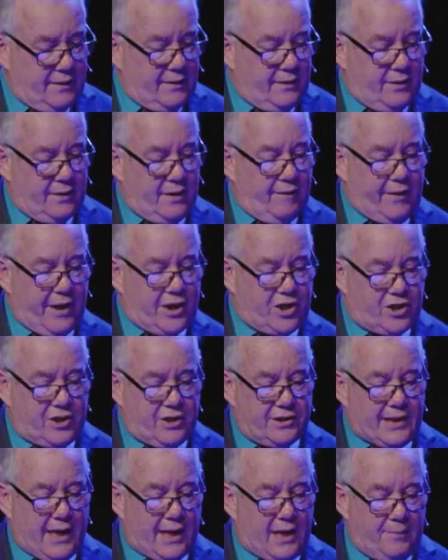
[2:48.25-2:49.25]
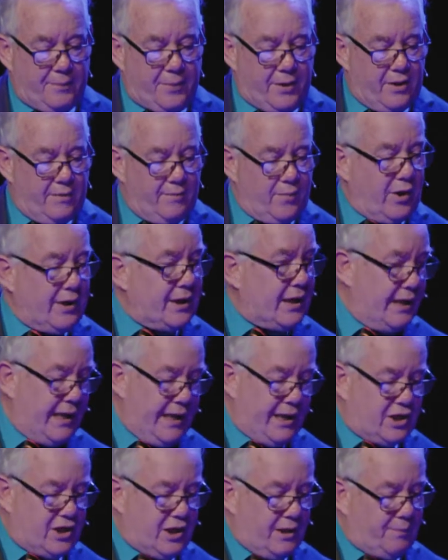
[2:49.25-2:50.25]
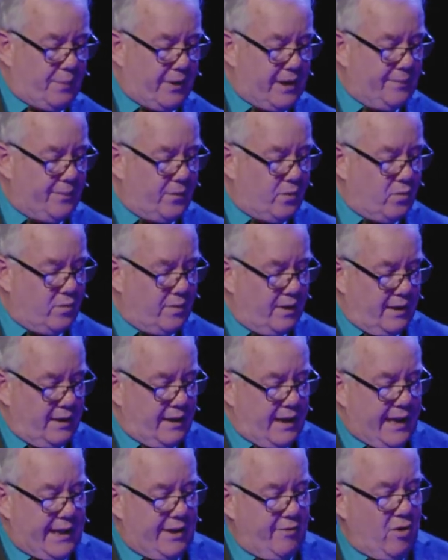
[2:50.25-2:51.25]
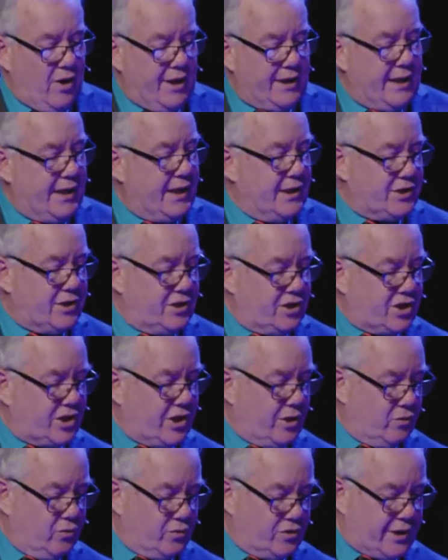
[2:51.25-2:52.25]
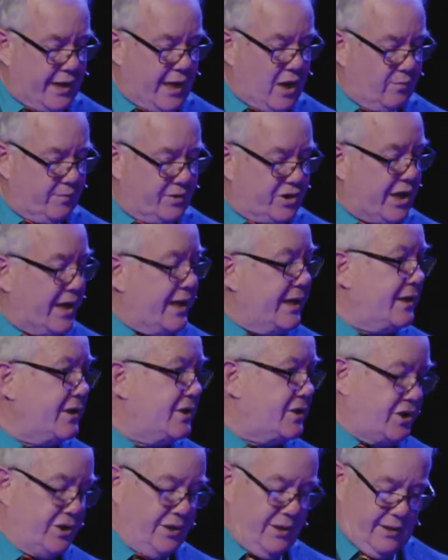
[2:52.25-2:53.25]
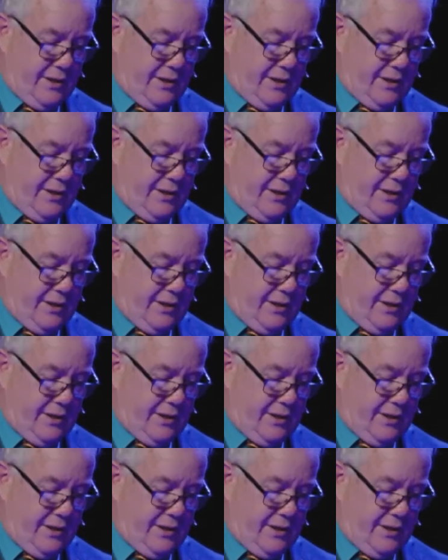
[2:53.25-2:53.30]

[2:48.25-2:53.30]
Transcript: Innovation is underpinned by connecting people and their ideas and skills to help change